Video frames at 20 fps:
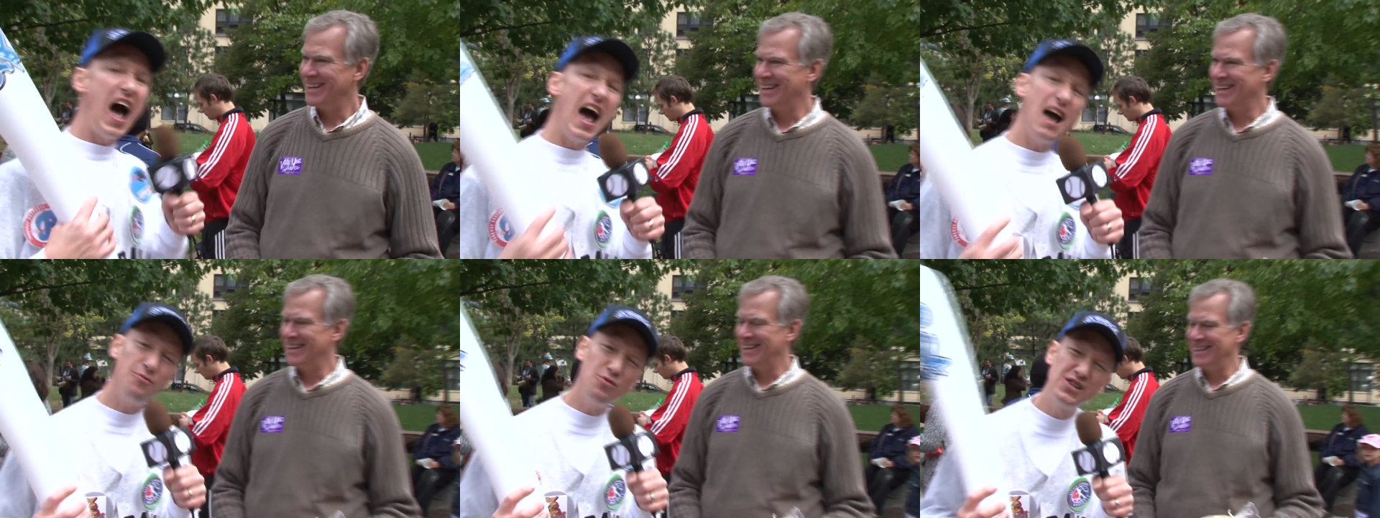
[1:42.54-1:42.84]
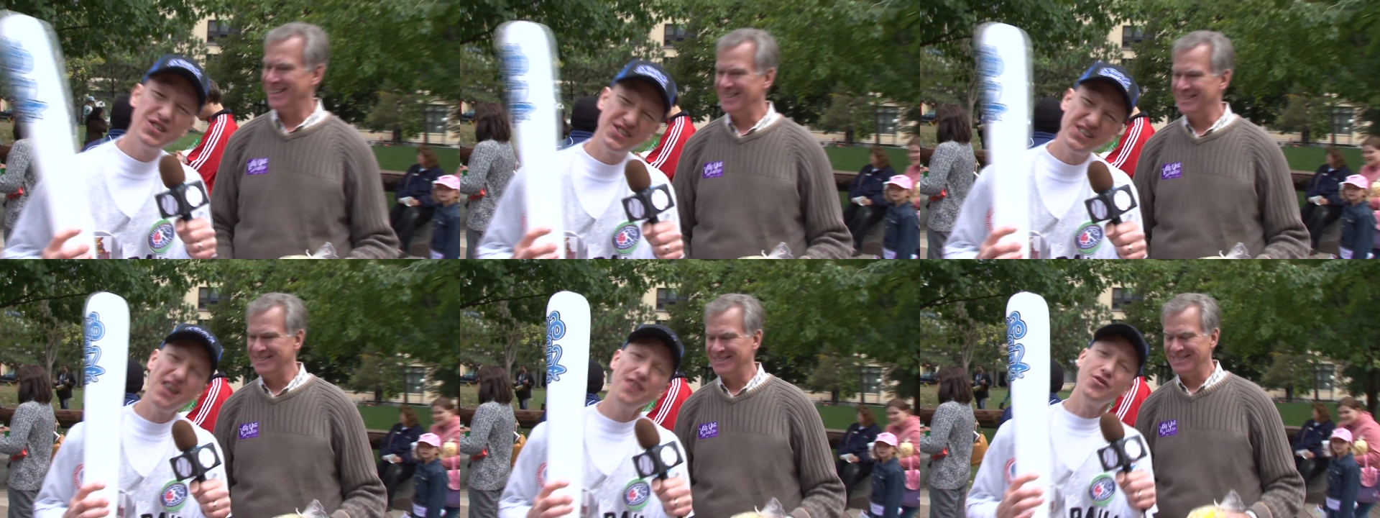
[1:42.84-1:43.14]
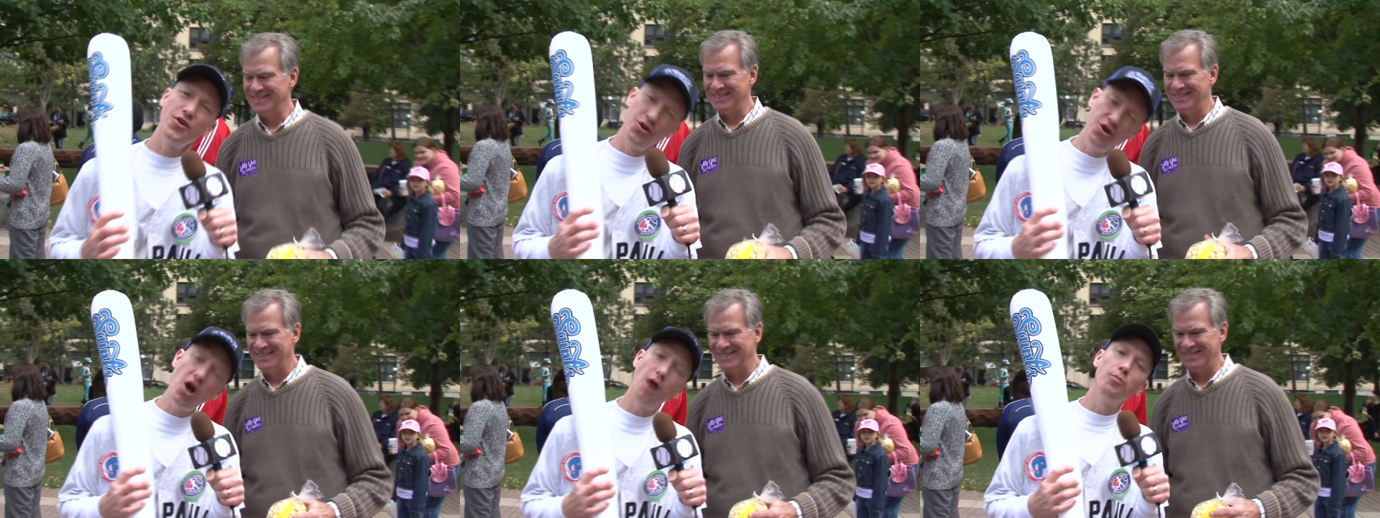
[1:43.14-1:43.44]
Speaker 1: I would say the
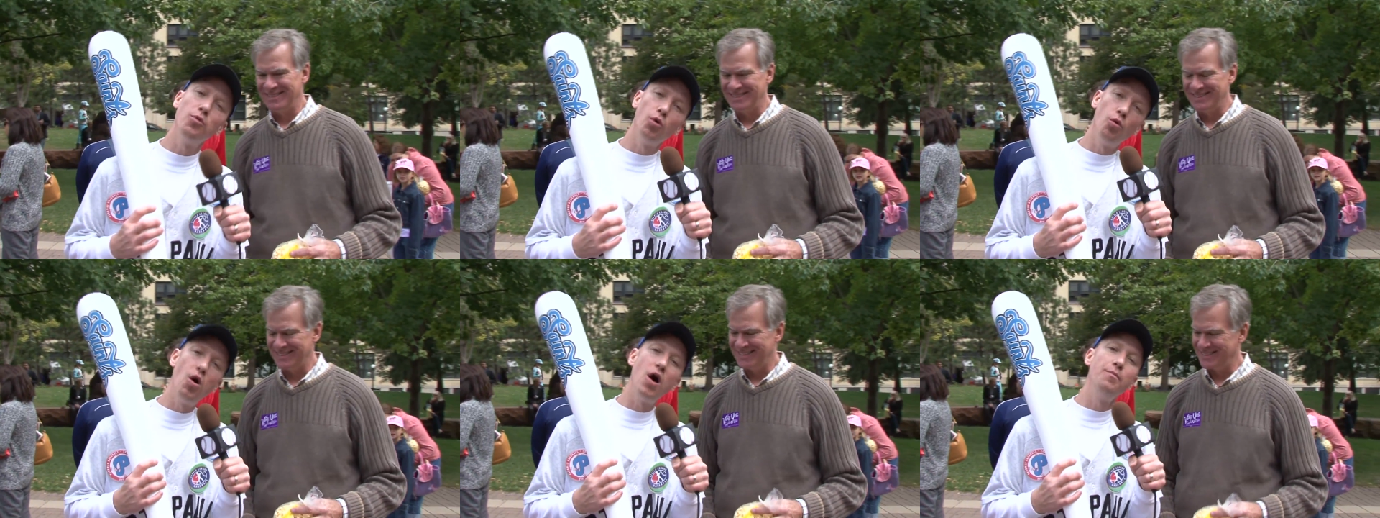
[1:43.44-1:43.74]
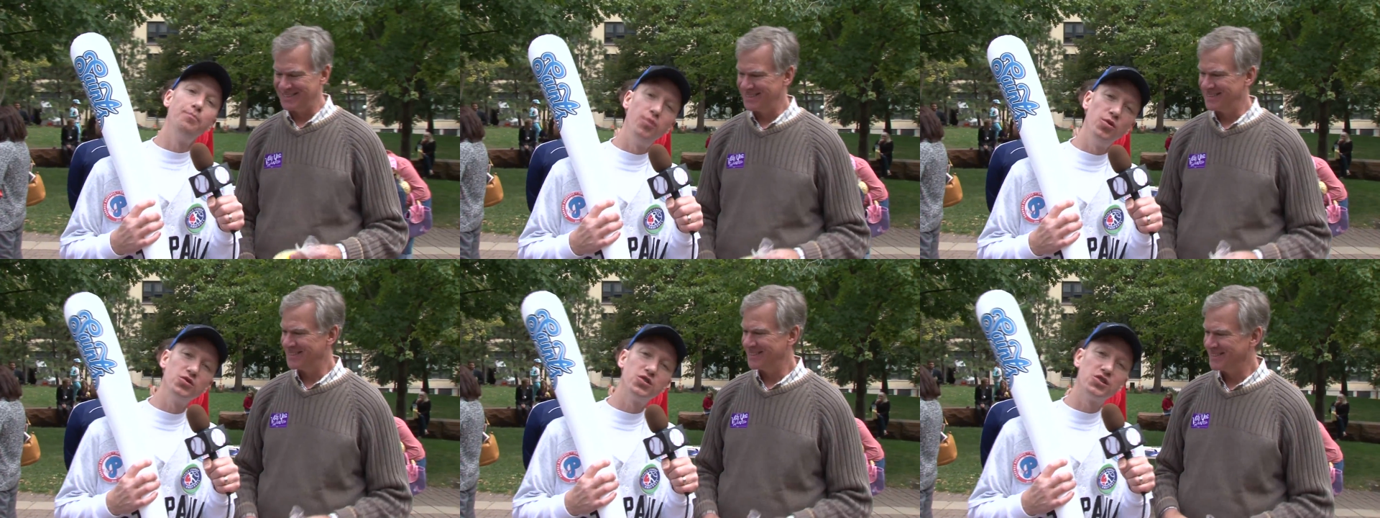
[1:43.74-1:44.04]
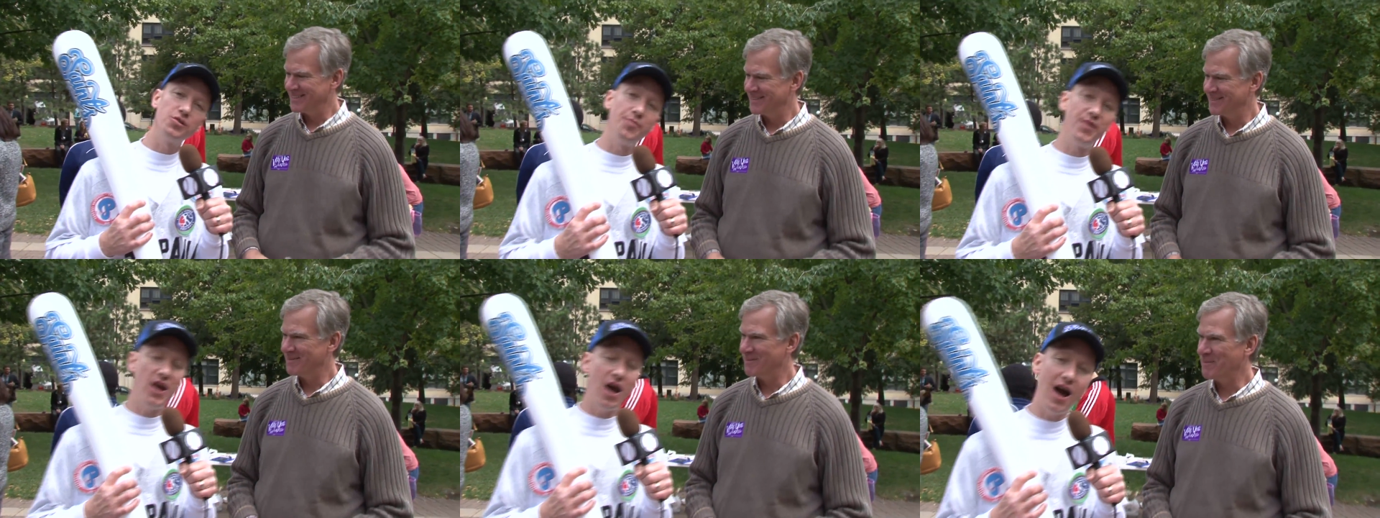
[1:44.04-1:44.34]
number one booster
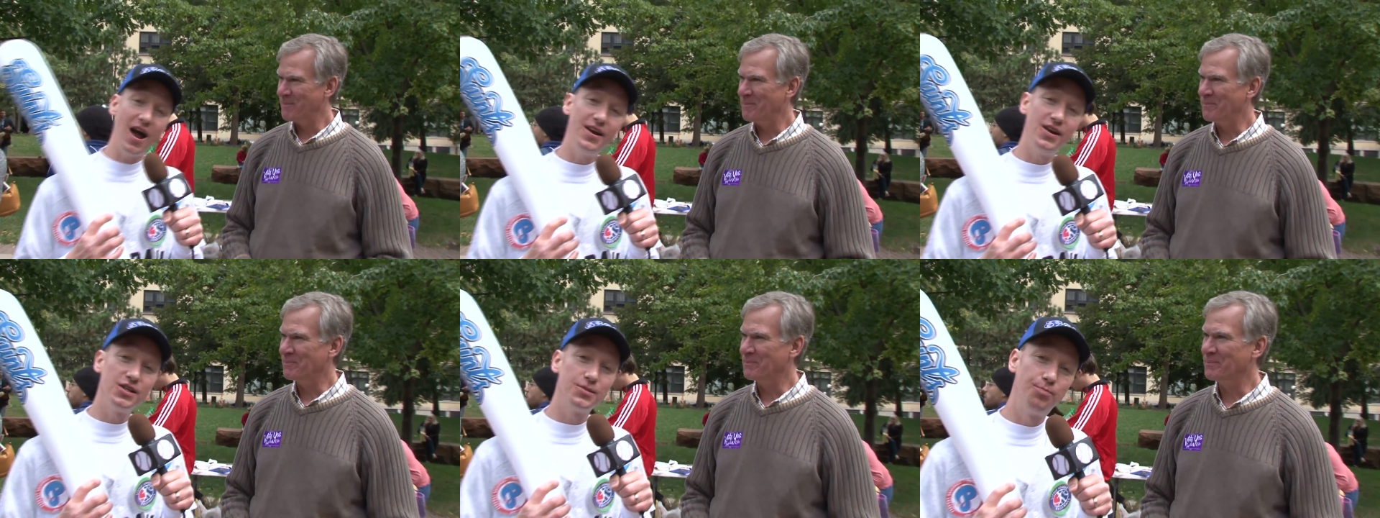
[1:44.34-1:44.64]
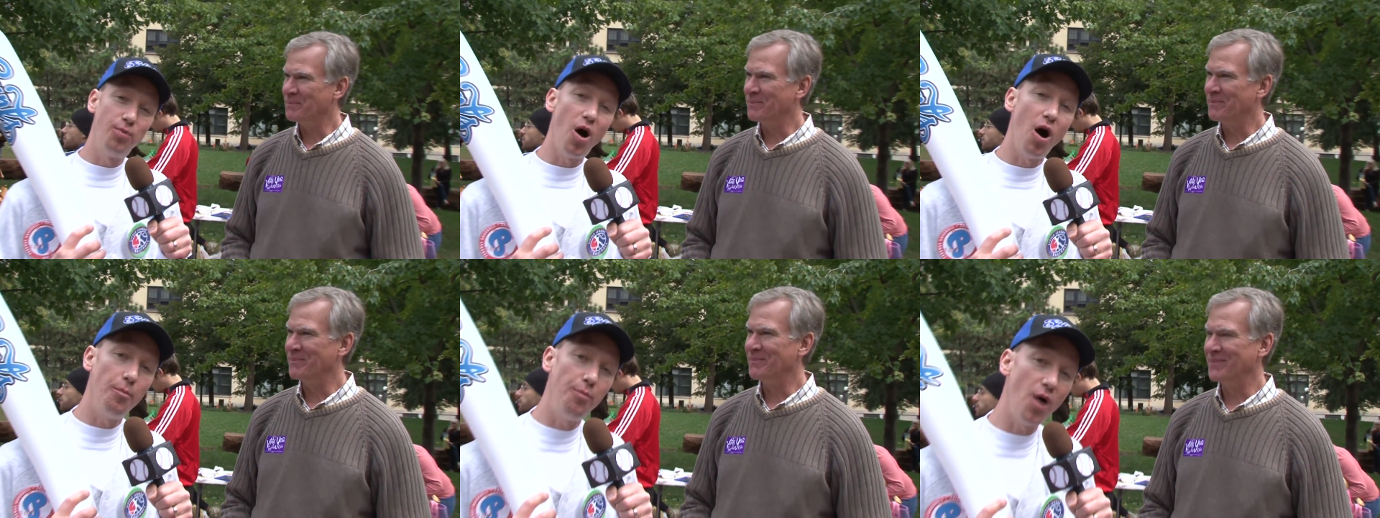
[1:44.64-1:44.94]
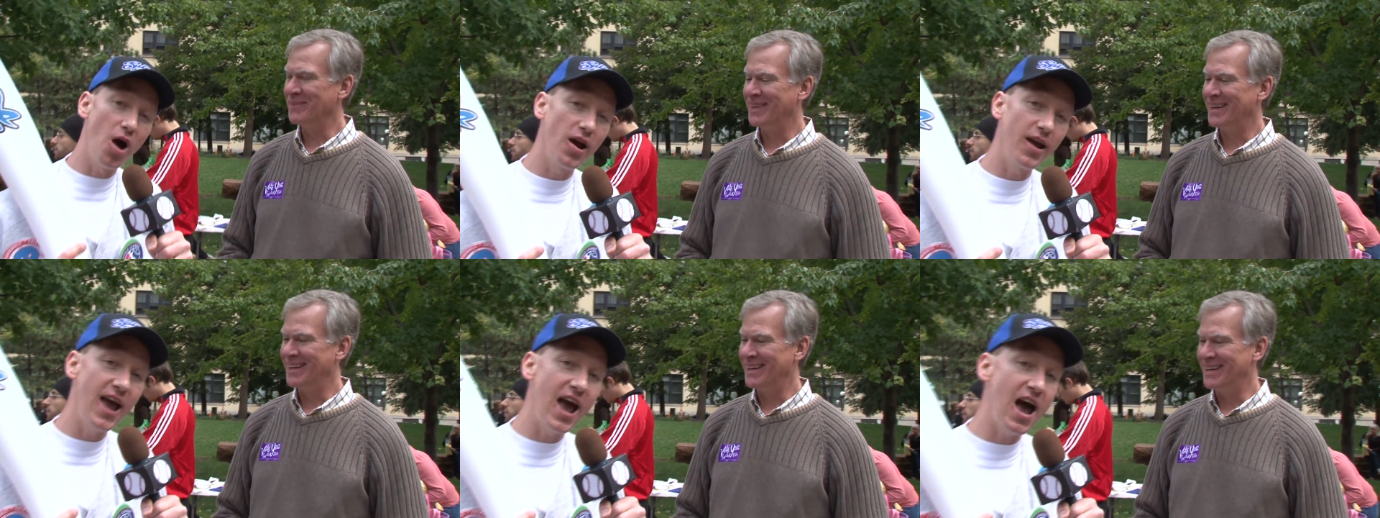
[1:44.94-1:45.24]
behind this ballpark